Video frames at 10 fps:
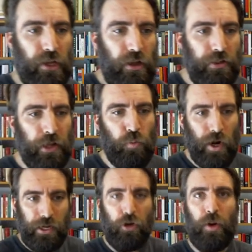than
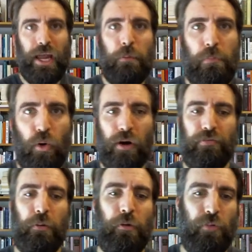what you import
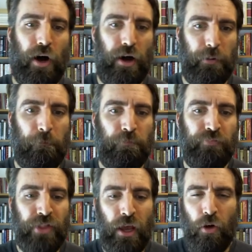from abroad.
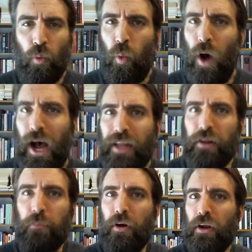Why did
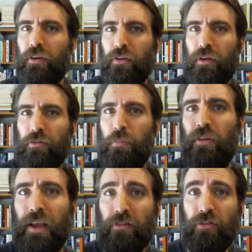mercantilists
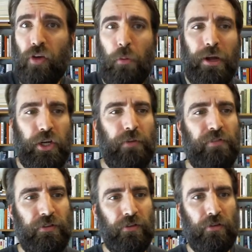place so much
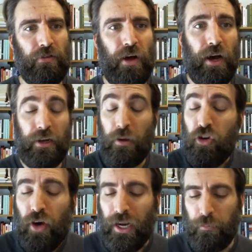emphasis on the
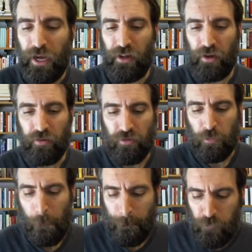trade balance?
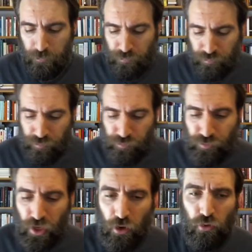
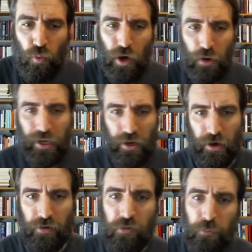Well,
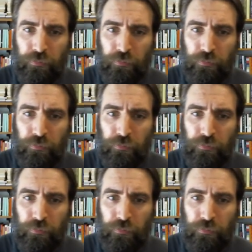because